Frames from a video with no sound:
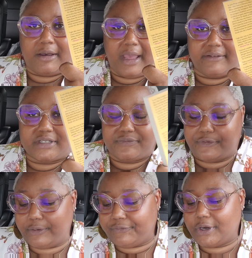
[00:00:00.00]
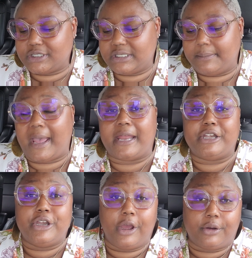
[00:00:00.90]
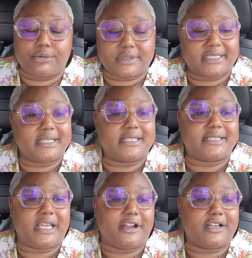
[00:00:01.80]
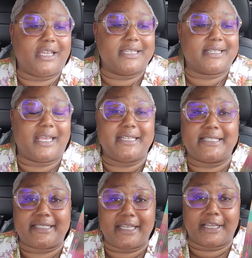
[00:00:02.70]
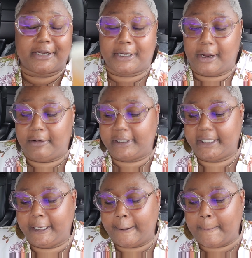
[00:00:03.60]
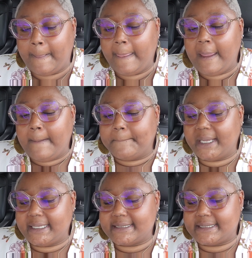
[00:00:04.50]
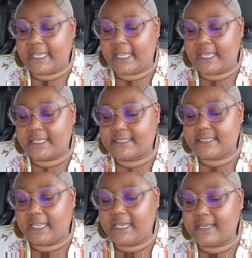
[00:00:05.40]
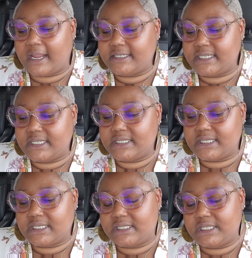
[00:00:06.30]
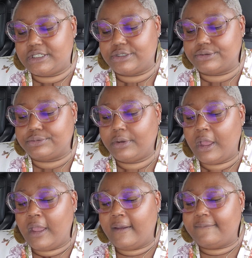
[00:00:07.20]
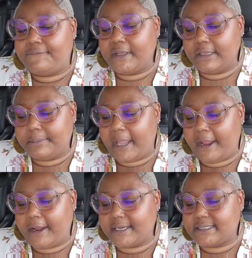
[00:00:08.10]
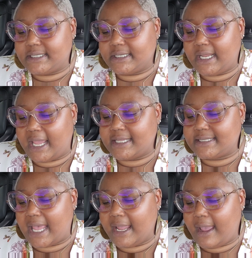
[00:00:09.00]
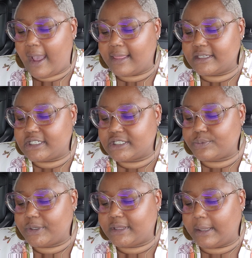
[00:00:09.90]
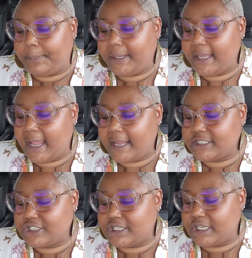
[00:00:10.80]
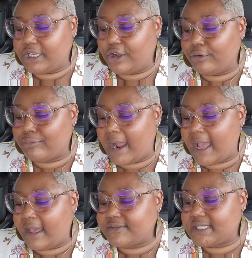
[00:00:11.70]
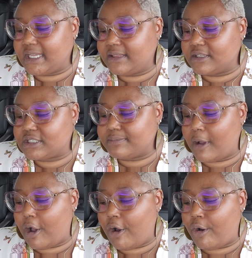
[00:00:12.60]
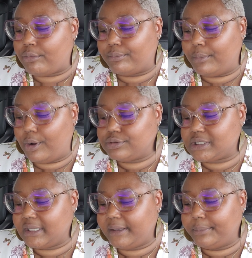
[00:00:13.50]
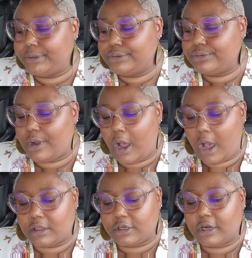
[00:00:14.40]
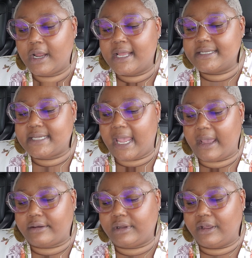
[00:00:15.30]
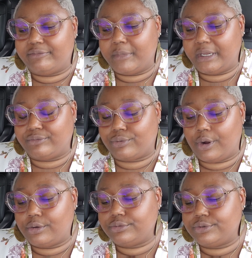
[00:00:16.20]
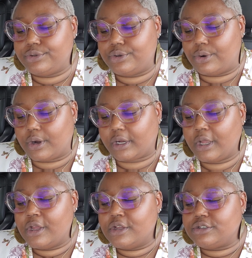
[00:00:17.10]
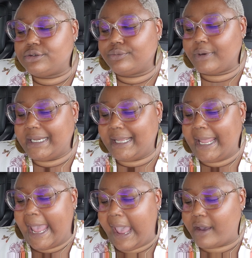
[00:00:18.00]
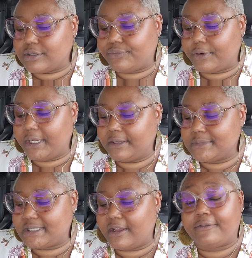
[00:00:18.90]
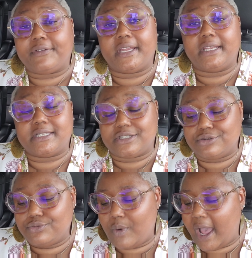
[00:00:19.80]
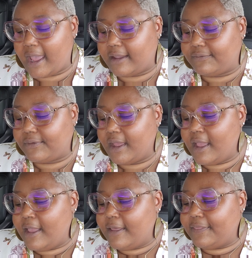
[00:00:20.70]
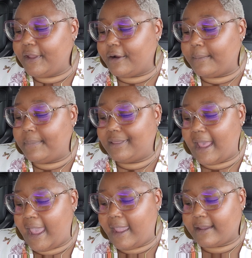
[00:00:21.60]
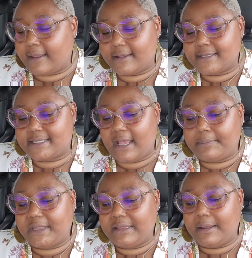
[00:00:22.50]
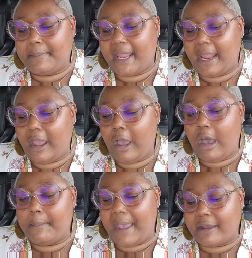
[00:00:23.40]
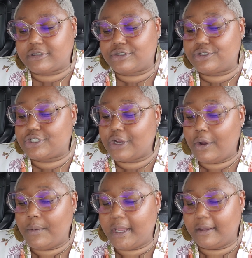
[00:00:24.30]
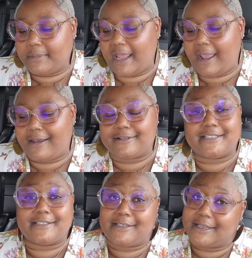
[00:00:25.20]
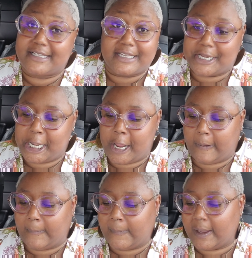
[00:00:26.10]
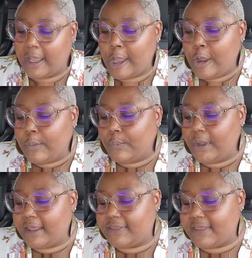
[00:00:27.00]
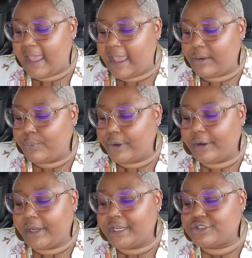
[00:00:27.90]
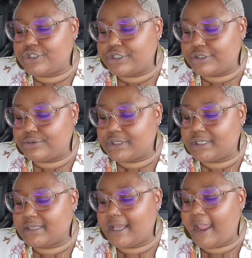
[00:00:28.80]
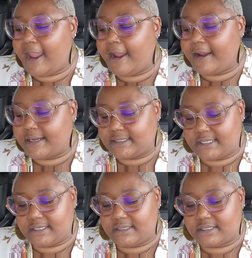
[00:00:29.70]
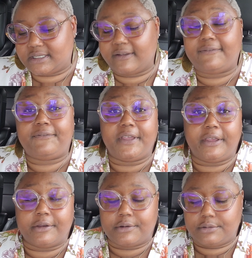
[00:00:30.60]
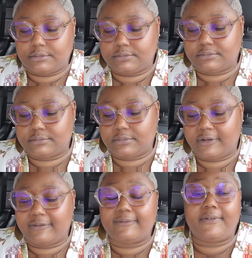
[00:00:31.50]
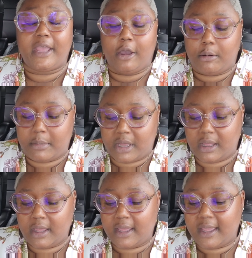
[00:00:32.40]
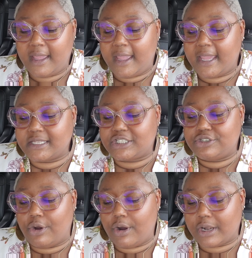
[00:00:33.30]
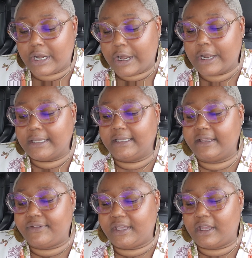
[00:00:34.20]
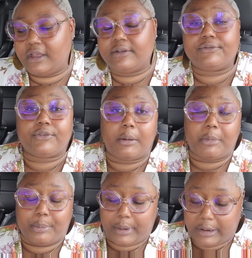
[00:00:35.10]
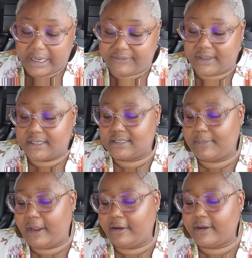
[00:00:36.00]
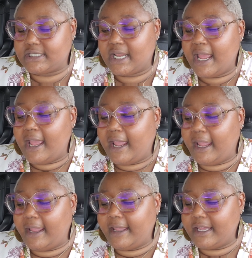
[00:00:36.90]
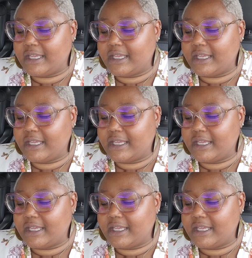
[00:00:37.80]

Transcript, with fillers: I'll have to refer to my notes since there is a sticker on here. But it says in 1962, Philip Arrington, a psychologist with a PhD, arrives in the small, mostly blue collar town of Monroe, New York, to rent a house for himself and his new wife they're black, something the man about to show him the house doesn't know. With that, we're introduced to the Arringtons, Phil, Velma, his daughter Livia from a previous marriage, and